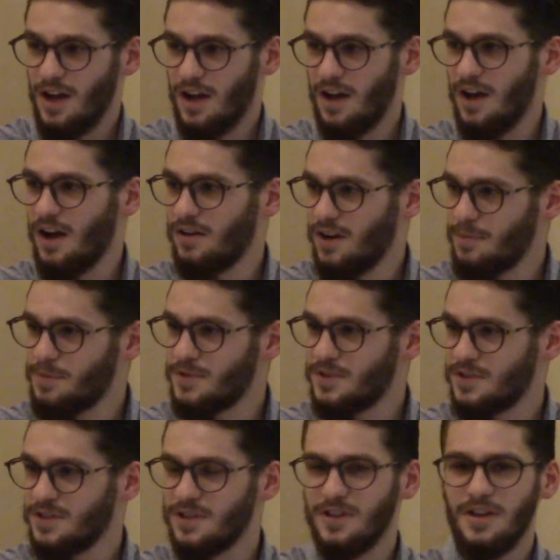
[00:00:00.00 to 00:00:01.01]

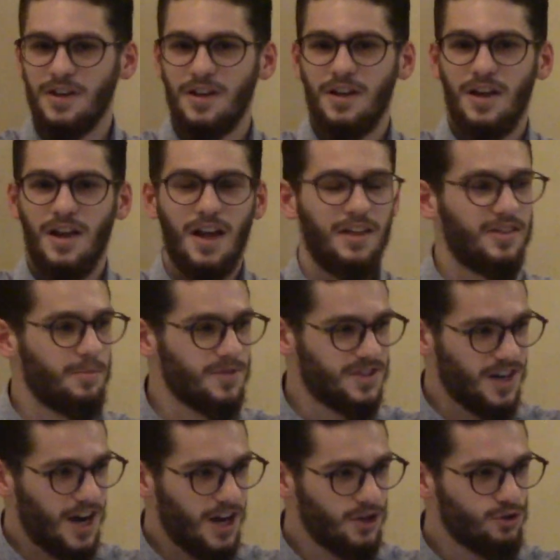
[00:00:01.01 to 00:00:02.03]
Arabs and the Mizrahi